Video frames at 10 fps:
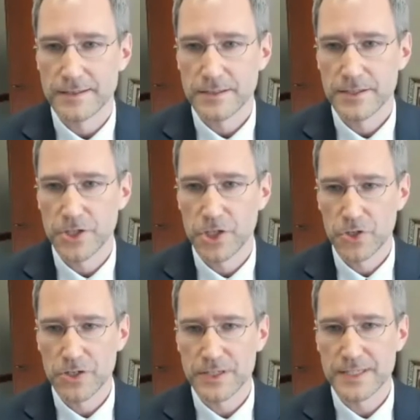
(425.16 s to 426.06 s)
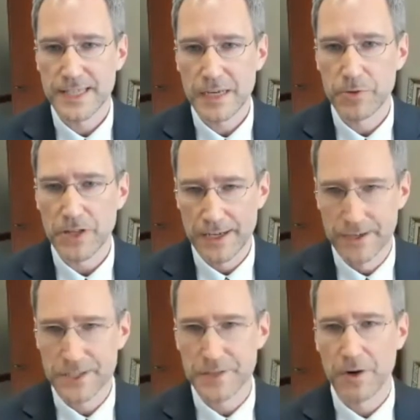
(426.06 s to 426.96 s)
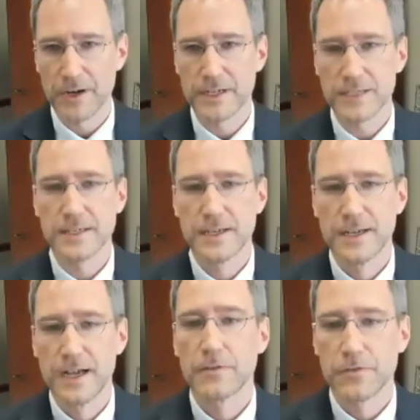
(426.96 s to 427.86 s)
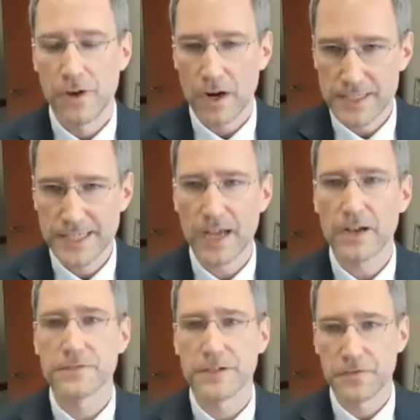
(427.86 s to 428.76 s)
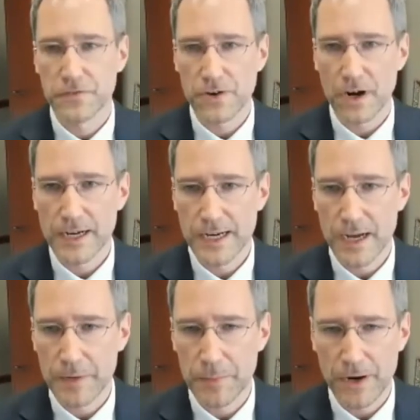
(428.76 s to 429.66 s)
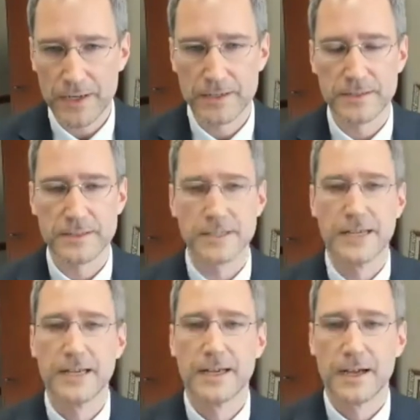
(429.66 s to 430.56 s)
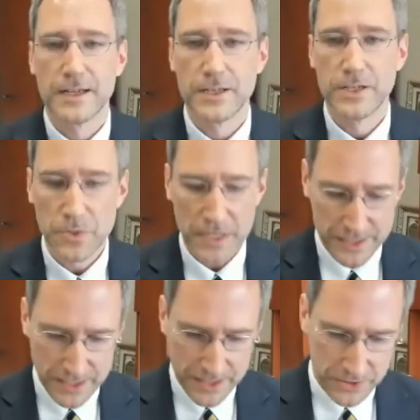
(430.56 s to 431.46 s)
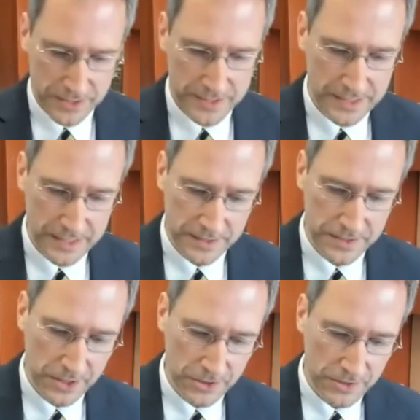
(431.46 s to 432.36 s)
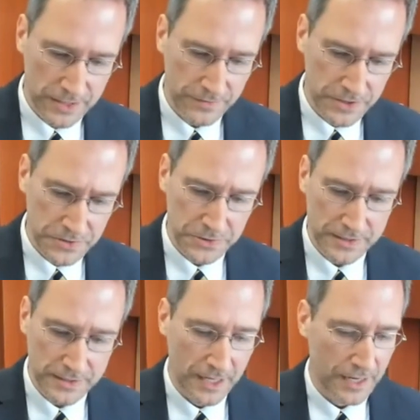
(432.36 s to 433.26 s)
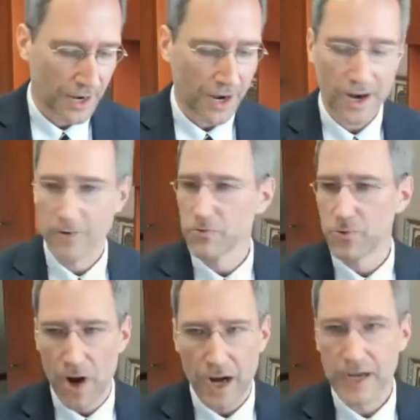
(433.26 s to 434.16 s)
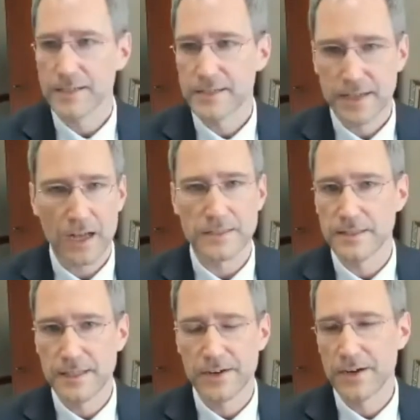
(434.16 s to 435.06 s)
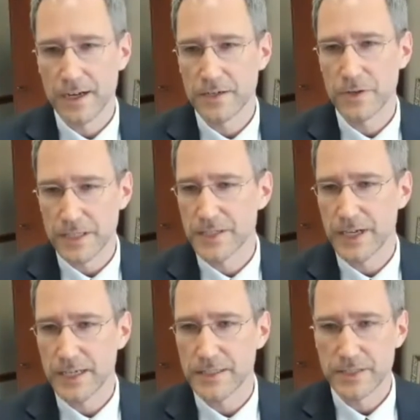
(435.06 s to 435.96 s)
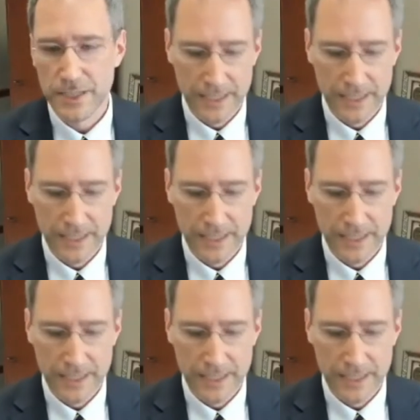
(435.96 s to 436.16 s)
secure and stable energy markets for ourselves and for our economic partners. U.S. interests in the security of Israel are rock solid. They are not going to change.